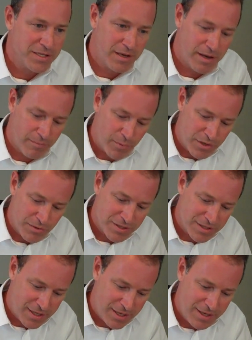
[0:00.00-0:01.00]
And then when you
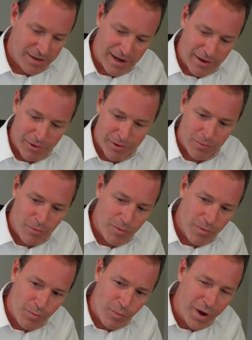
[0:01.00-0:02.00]
see our
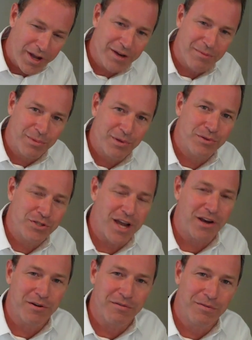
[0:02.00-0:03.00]
white and blue
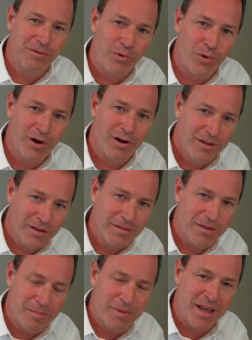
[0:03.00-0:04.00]
checkered floor in the
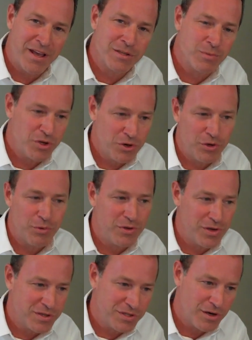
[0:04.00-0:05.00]
thumbnails when you're
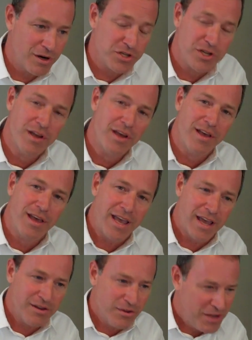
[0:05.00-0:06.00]
doing your search,
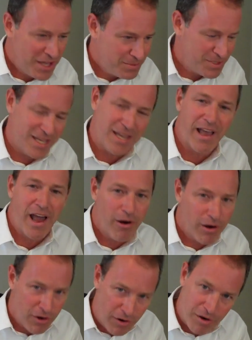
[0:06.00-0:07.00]
and you keep seeing
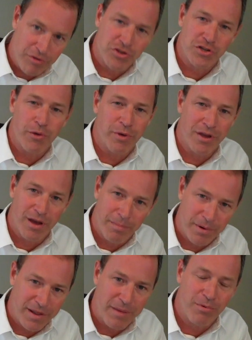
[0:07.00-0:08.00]
our cars showing
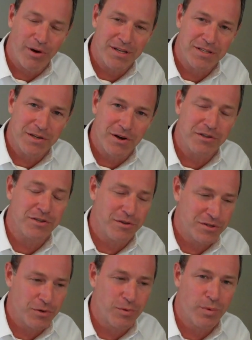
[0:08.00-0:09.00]
up on that price search,
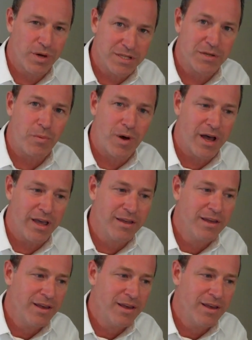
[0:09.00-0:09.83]
there's a reason why.